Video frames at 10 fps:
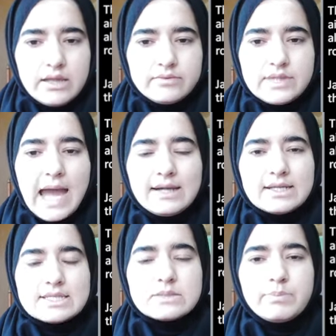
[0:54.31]
that
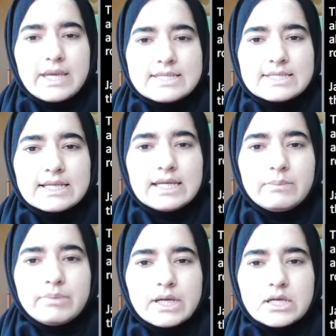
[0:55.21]
is basically
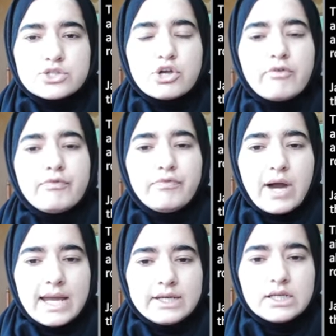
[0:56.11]
because of
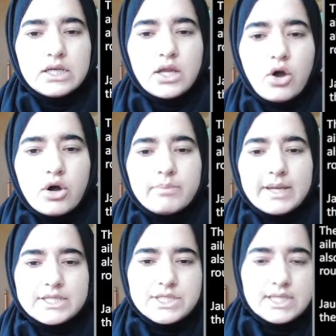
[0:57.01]
viral or
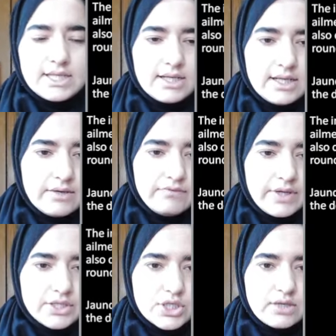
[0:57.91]
bacterial
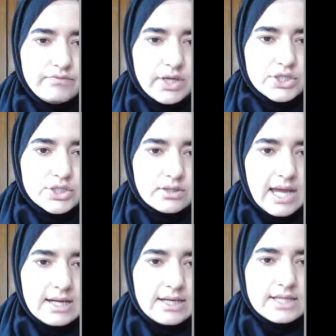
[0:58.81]
infection.
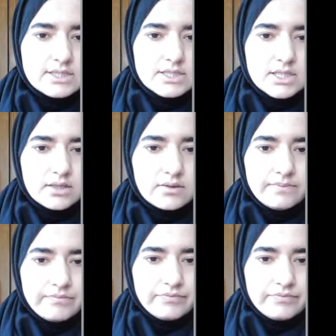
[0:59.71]
I'll write it here.